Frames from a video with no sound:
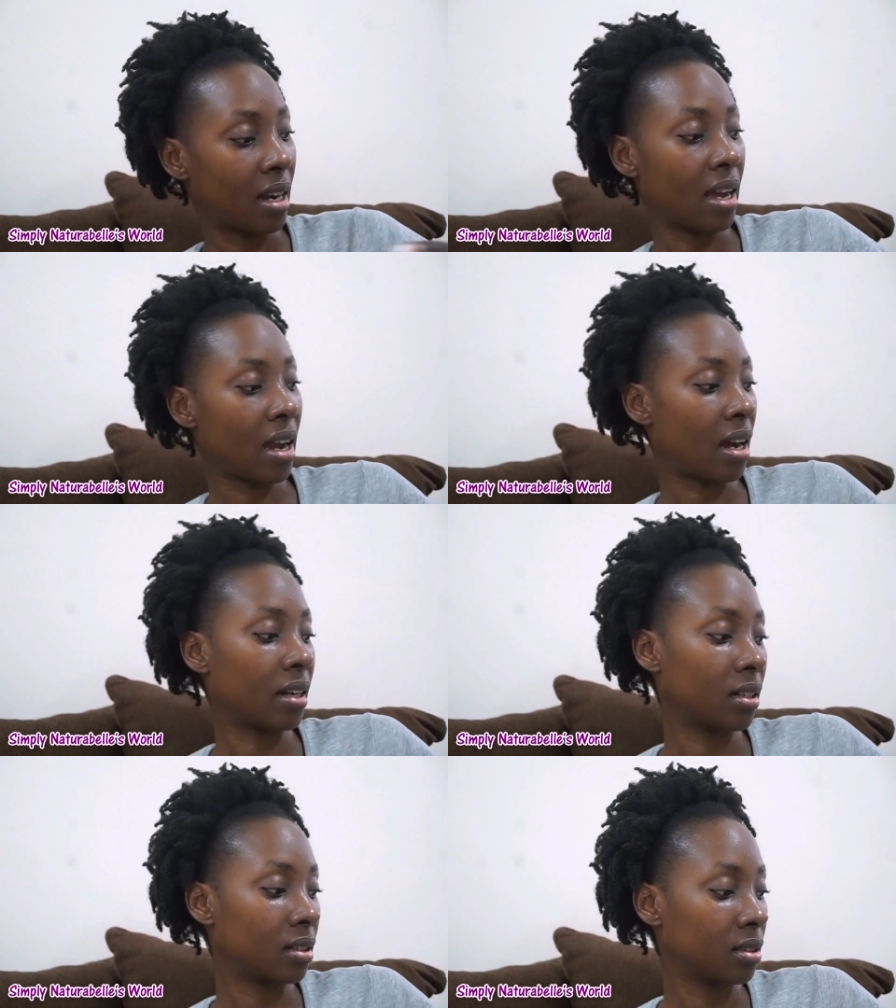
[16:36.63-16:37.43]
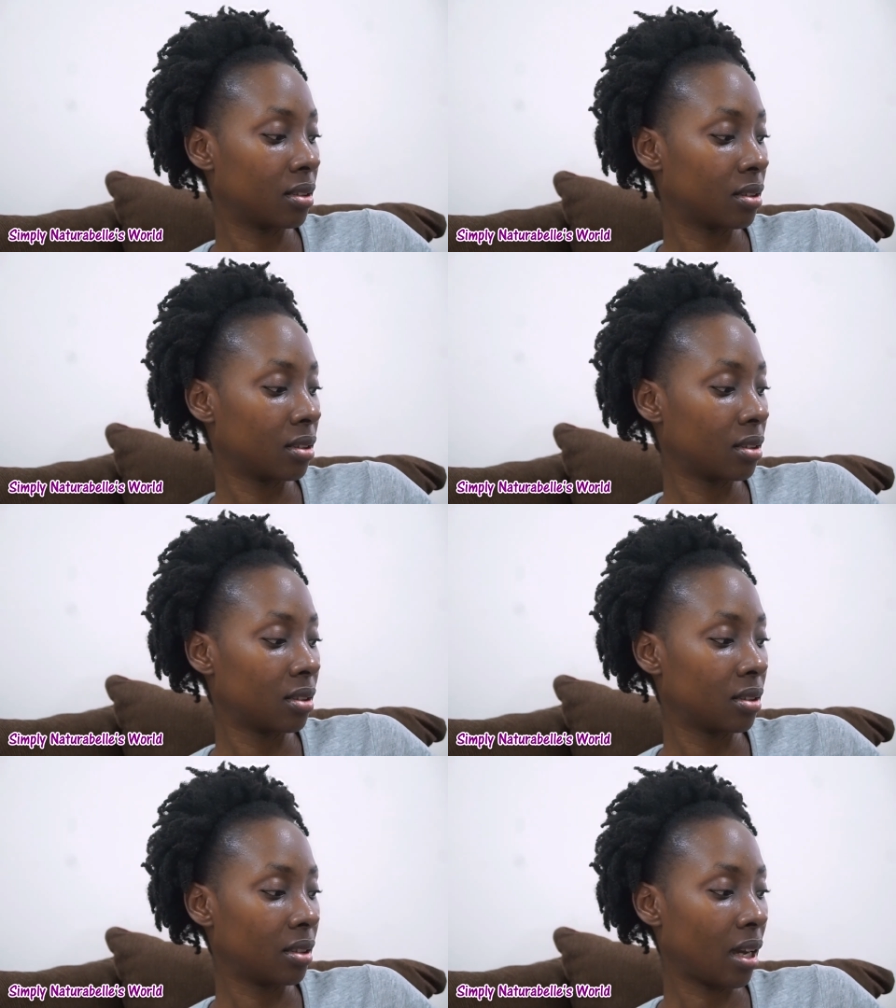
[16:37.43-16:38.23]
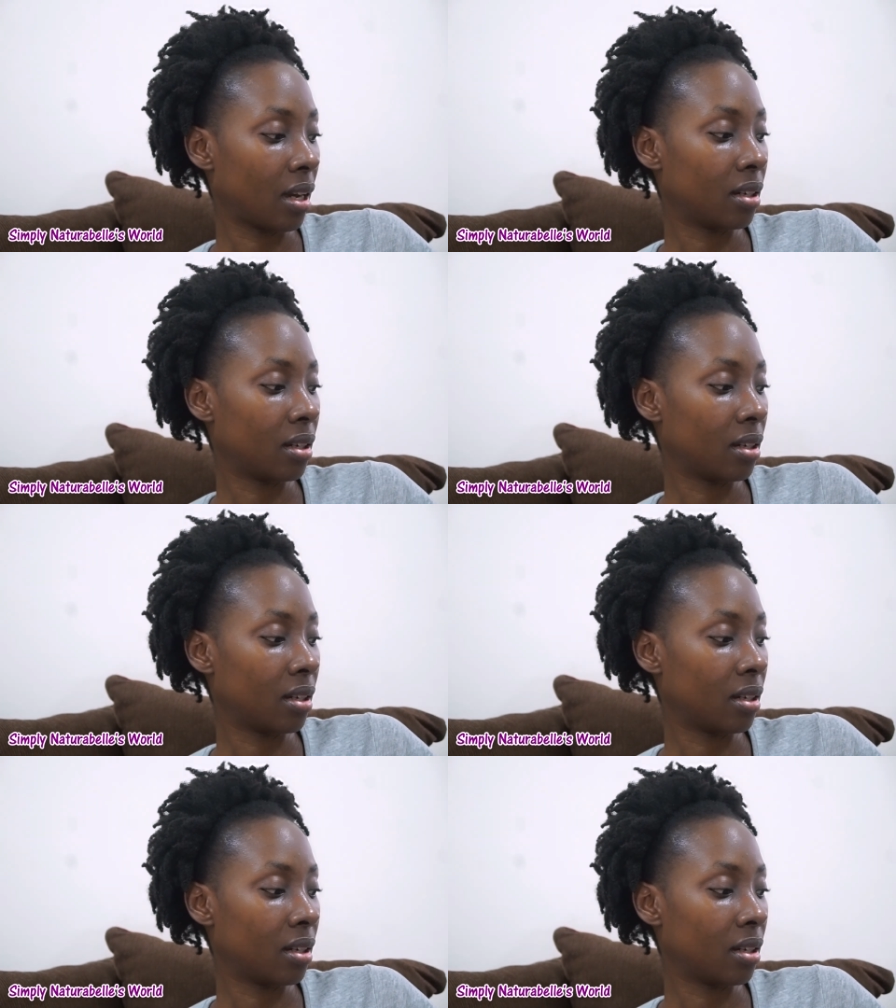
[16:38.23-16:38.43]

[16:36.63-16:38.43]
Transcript: I had yeah